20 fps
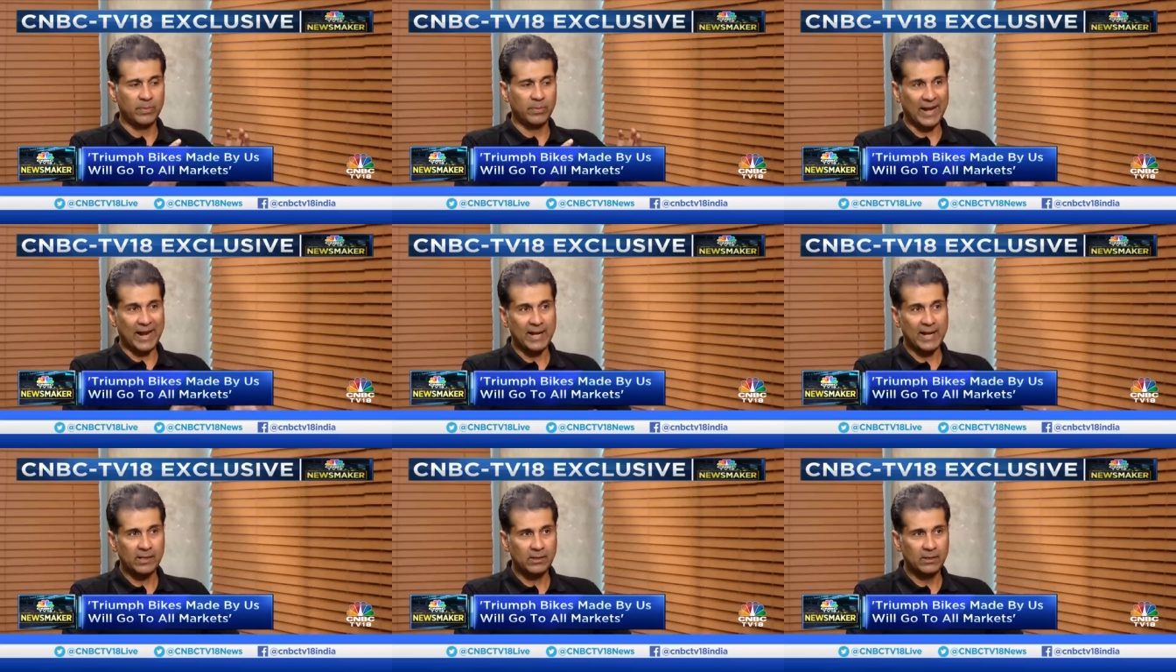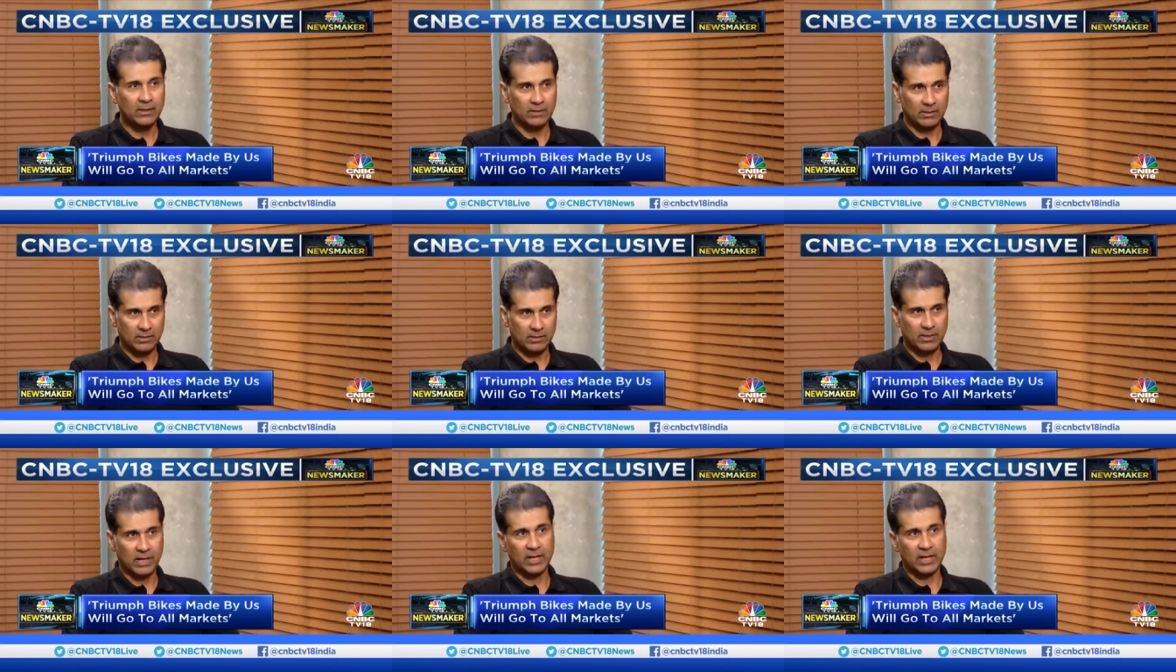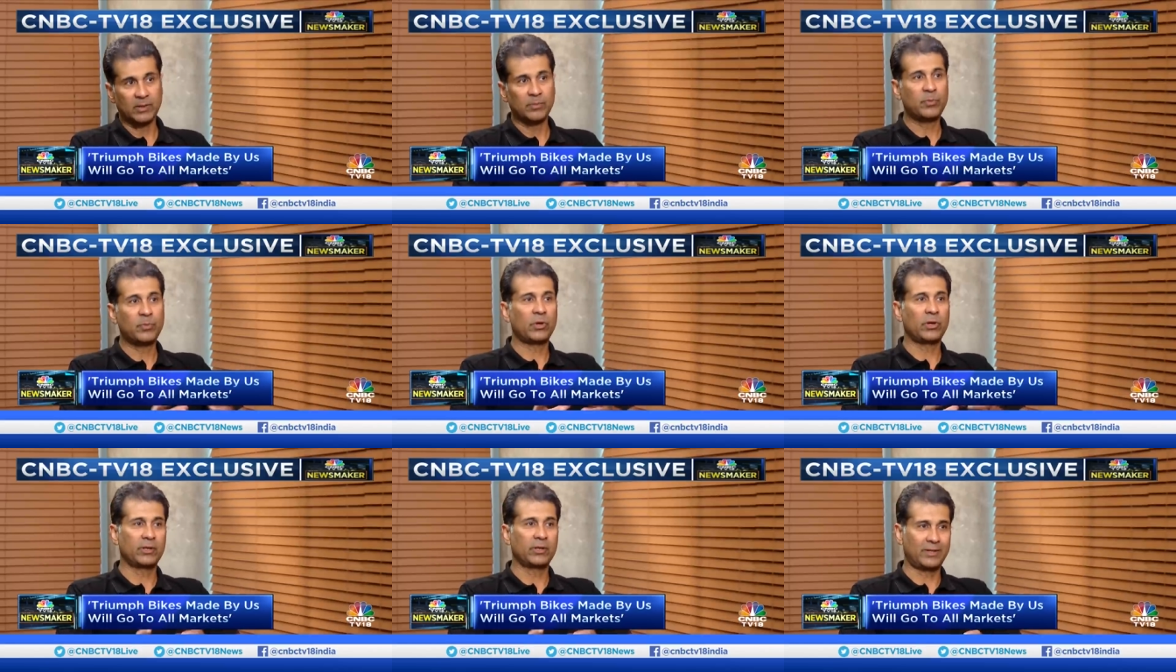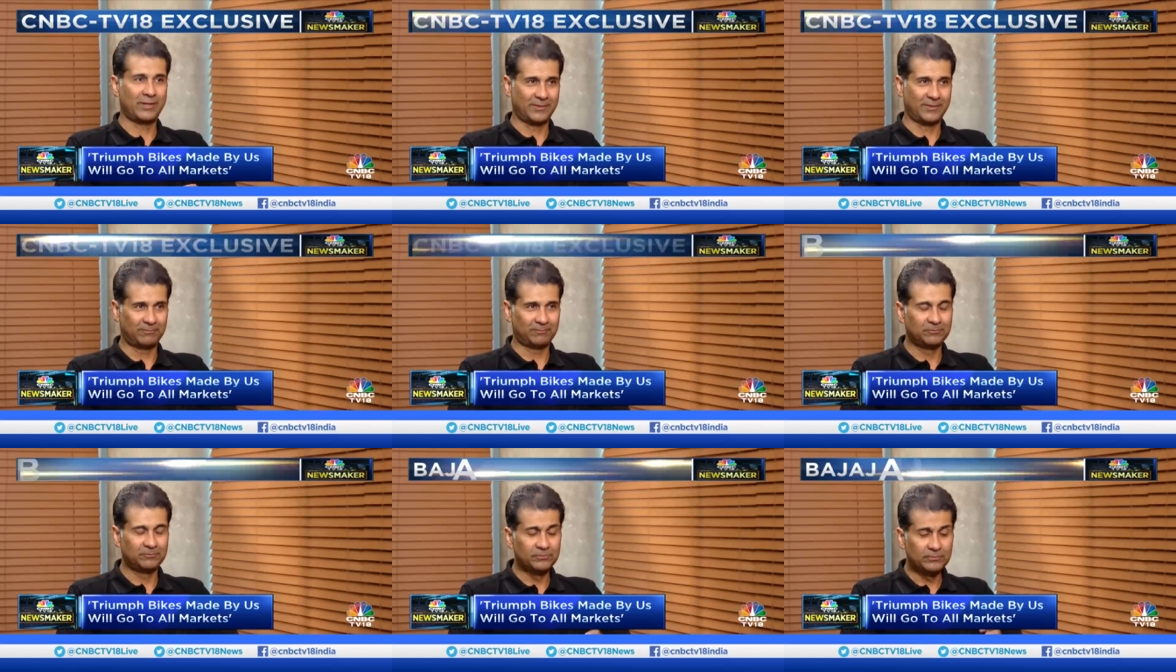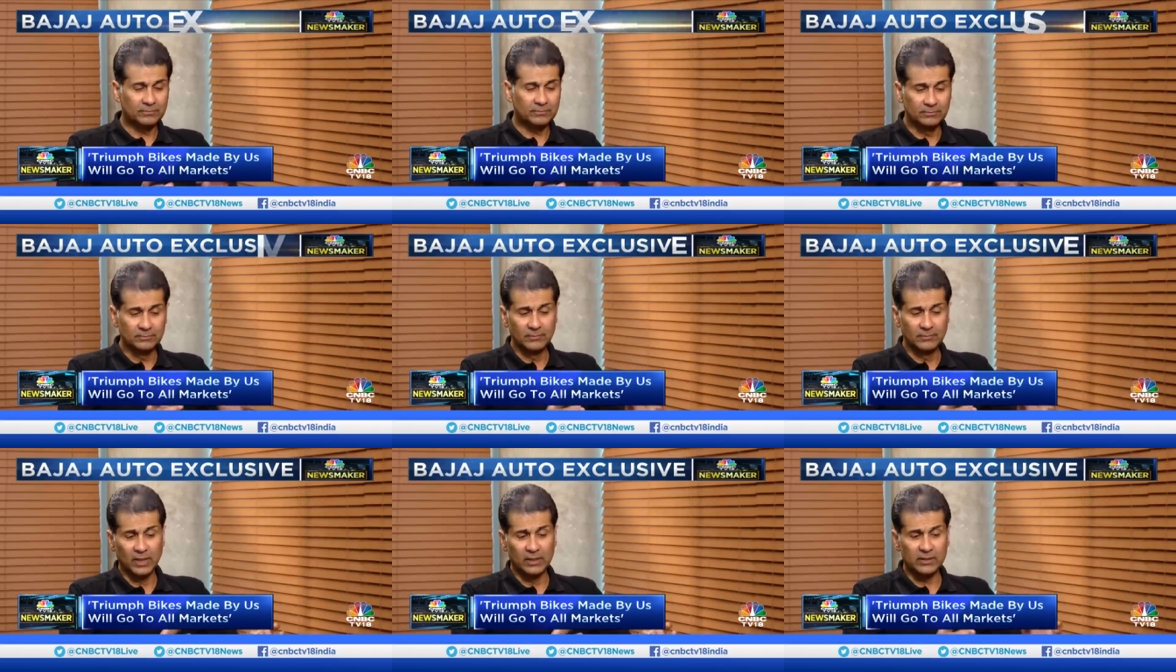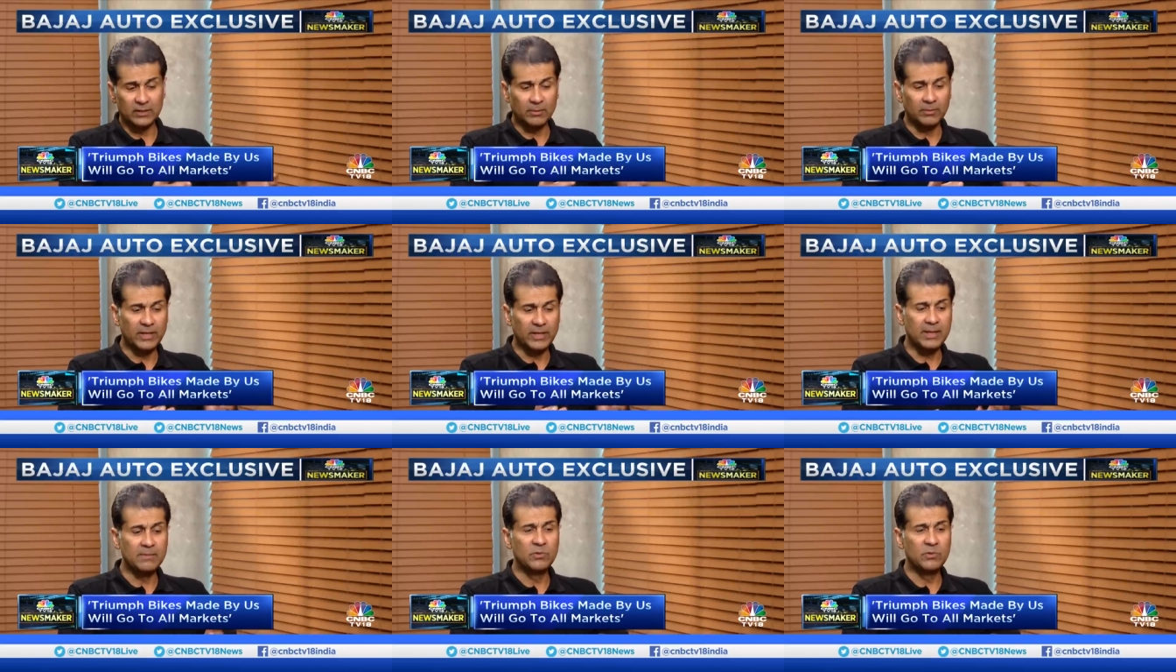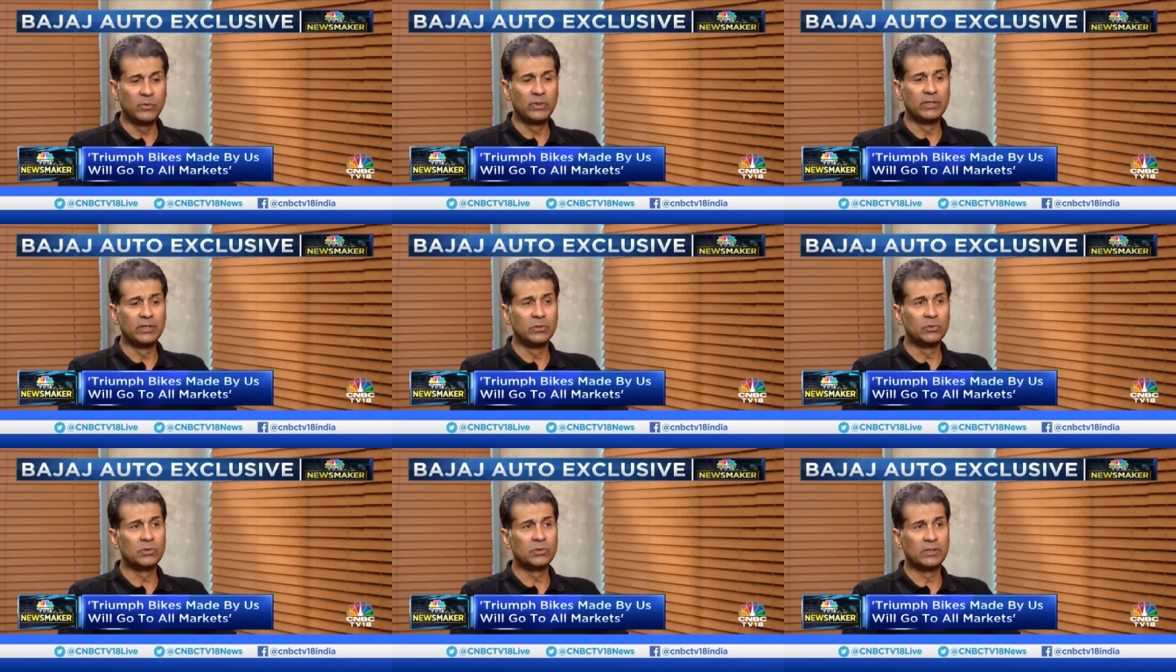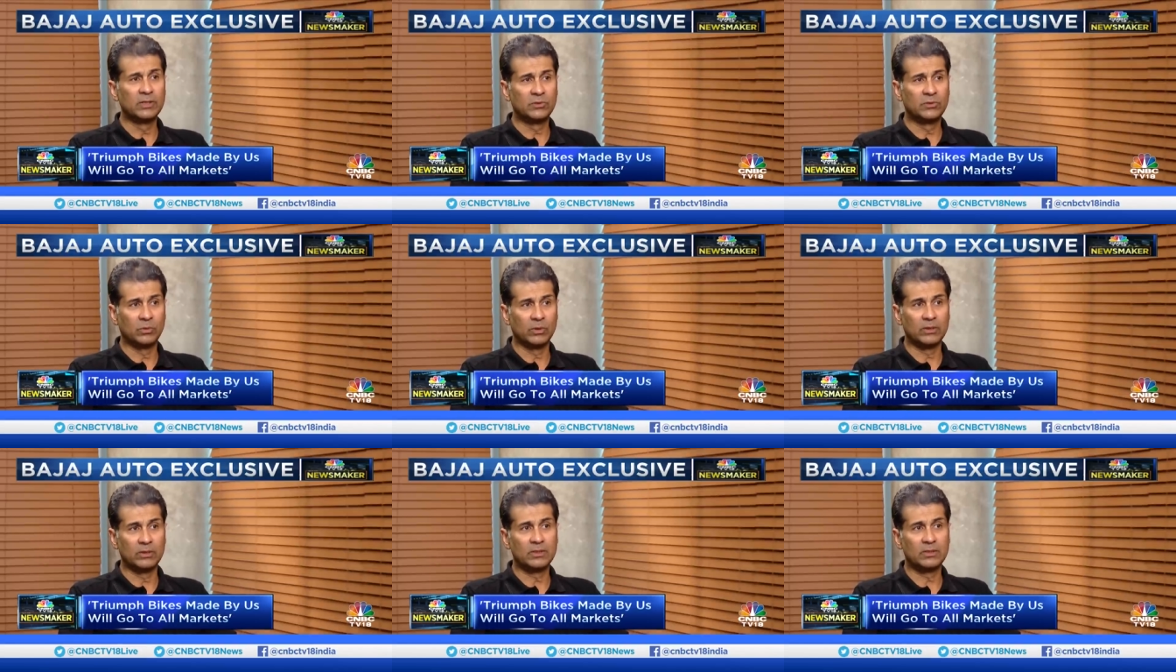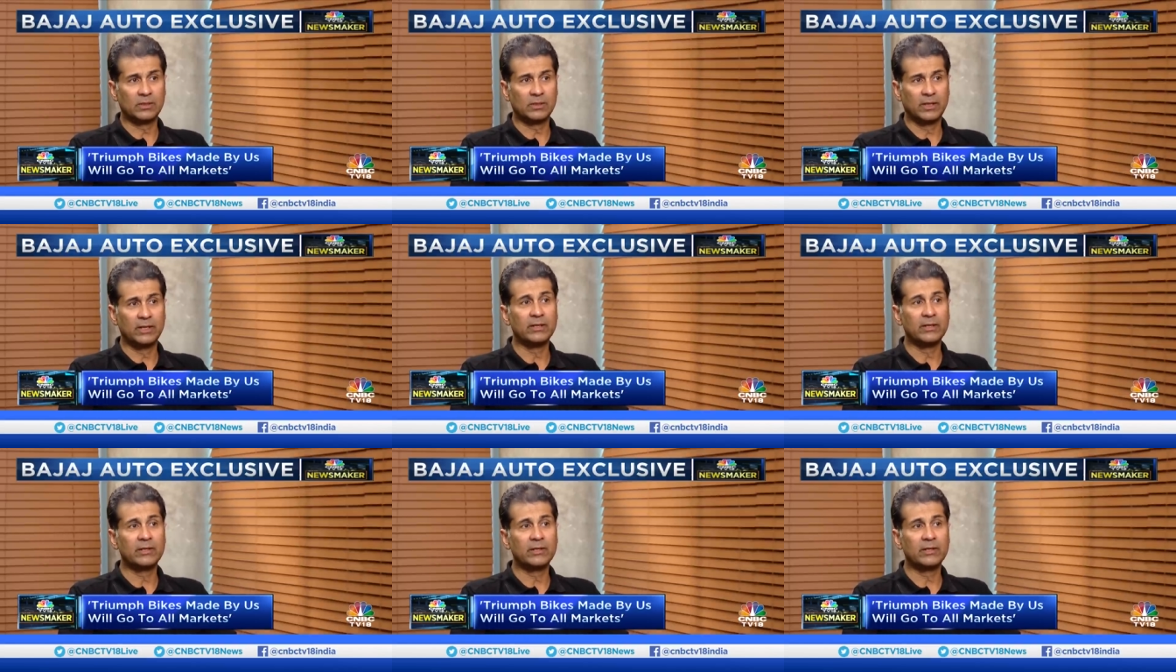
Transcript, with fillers: a brand and a product? Sometimes we use these words